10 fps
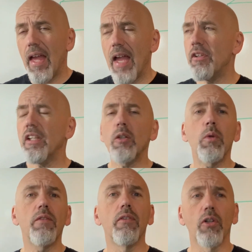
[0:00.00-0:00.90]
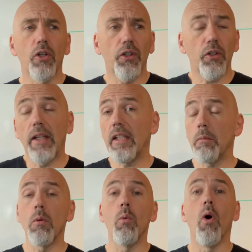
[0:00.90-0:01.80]
Everything that we've learned or anything that
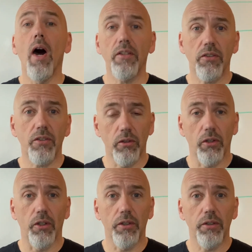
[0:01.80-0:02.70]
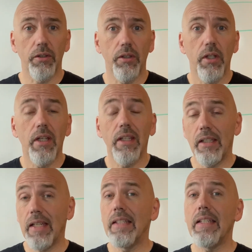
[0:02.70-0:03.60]
we want to learn,
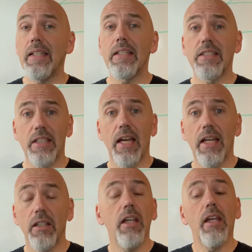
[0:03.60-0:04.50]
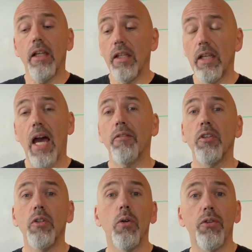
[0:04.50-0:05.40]
the idea is that you have to
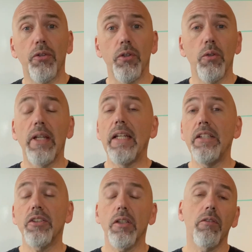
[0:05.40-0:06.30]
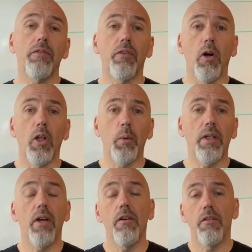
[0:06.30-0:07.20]
go through each of the
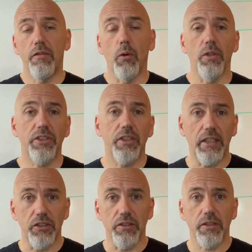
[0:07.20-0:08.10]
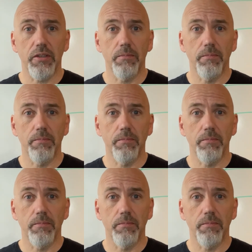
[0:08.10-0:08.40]
following 4 stages.